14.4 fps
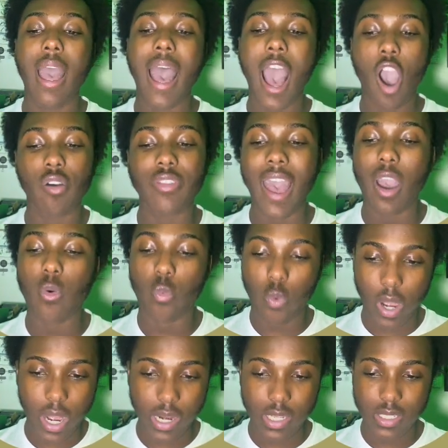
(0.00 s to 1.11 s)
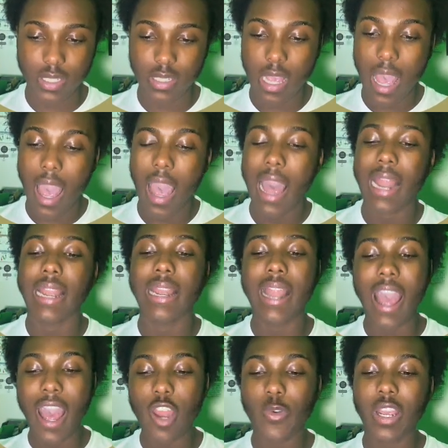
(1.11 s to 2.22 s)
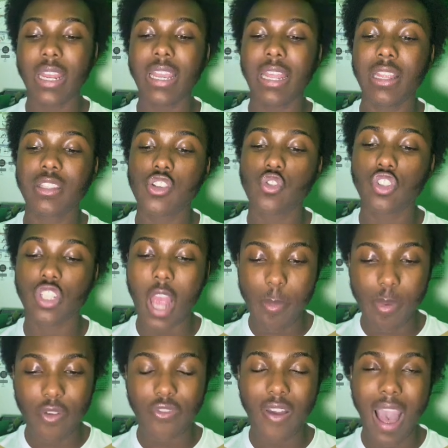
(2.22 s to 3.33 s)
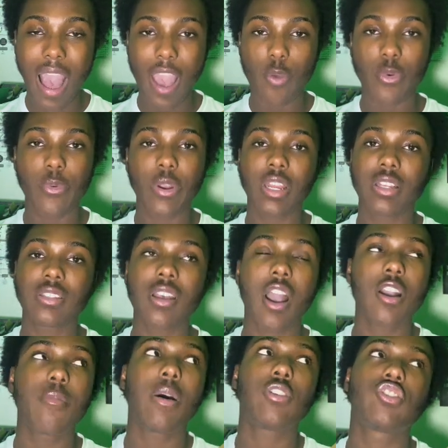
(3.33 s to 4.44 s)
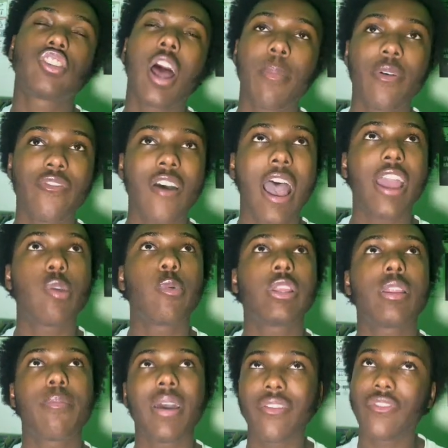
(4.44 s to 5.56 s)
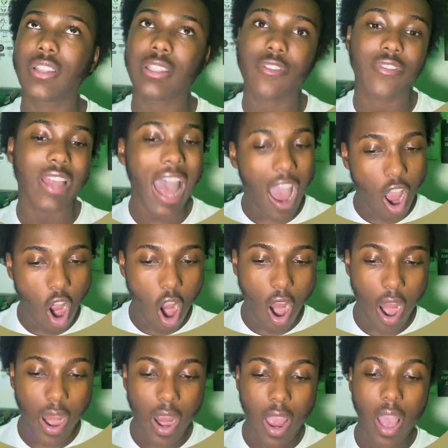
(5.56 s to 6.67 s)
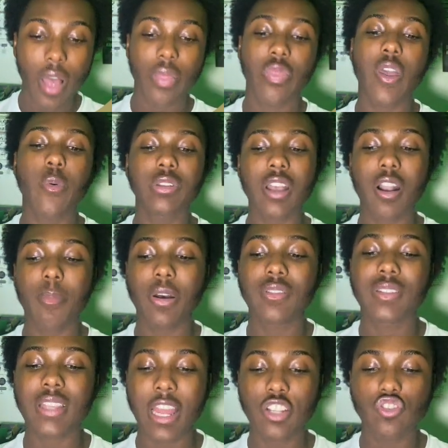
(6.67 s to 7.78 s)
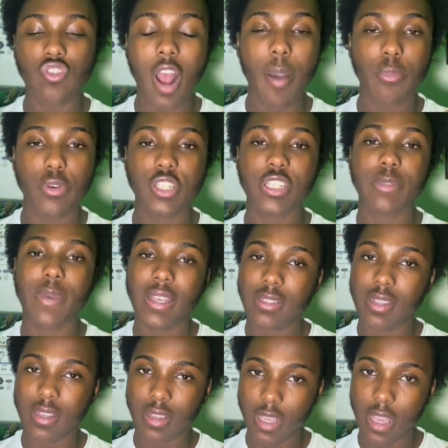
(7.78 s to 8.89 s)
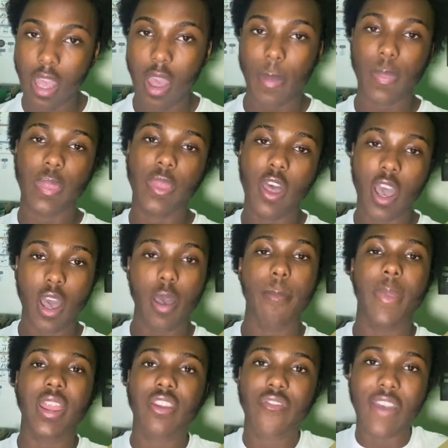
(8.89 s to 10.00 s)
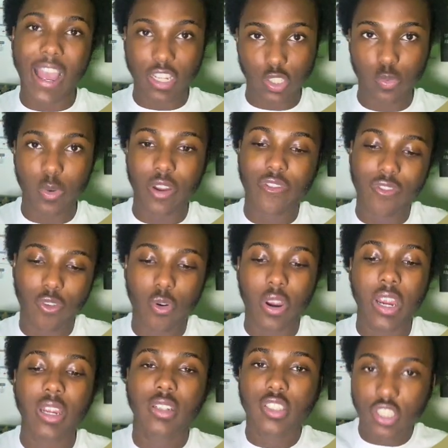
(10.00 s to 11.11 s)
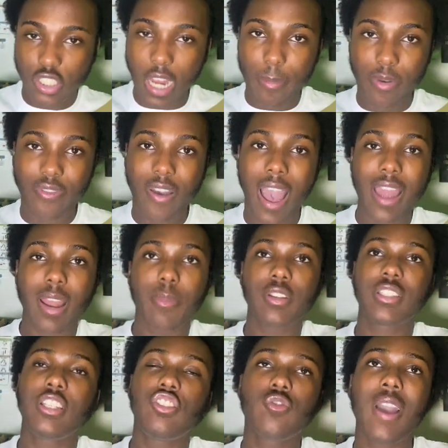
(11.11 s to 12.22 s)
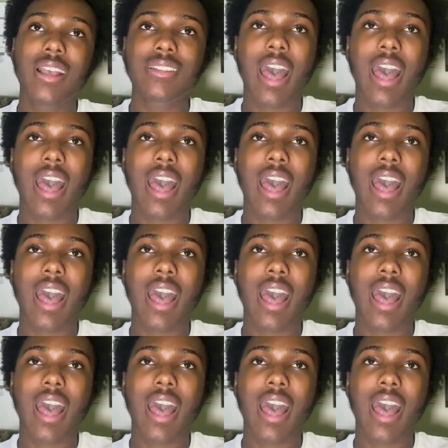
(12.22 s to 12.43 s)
how that works. Then we're going to get into Shopify, where we're going to talk about Shopify and what the benefits of that are. Then we'll talk about Zendrop, which is basically the manufacturer for Shopify. And I'm going to teach you guys